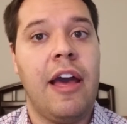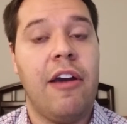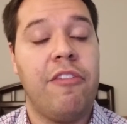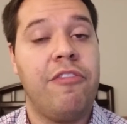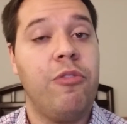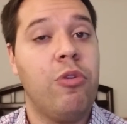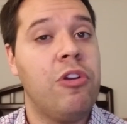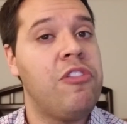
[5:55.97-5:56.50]

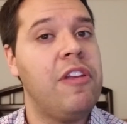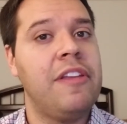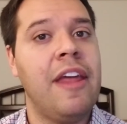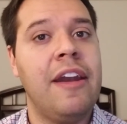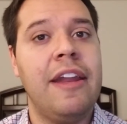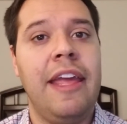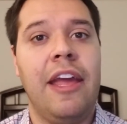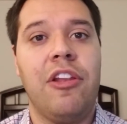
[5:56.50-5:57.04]
Ford's
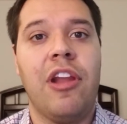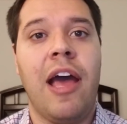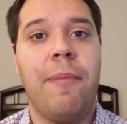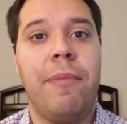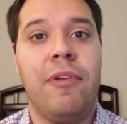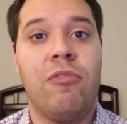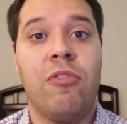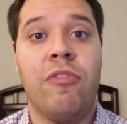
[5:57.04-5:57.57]
identity had not
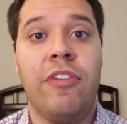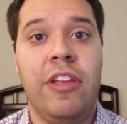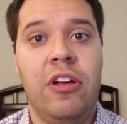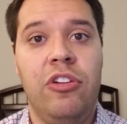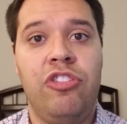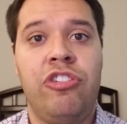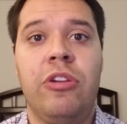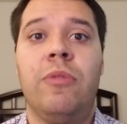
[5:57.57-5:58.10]
been
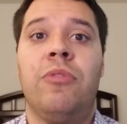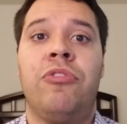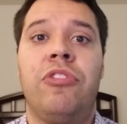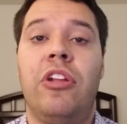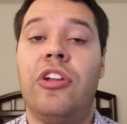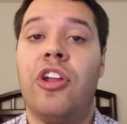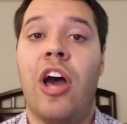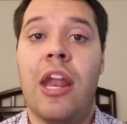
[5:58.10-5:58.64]
revealed. She was
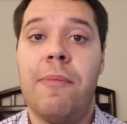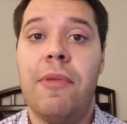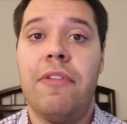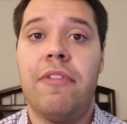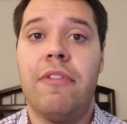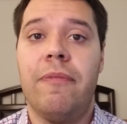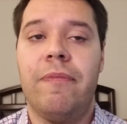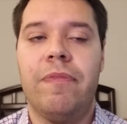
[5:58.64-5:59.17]
still
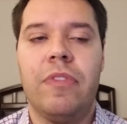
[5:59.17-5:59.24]
anonymous.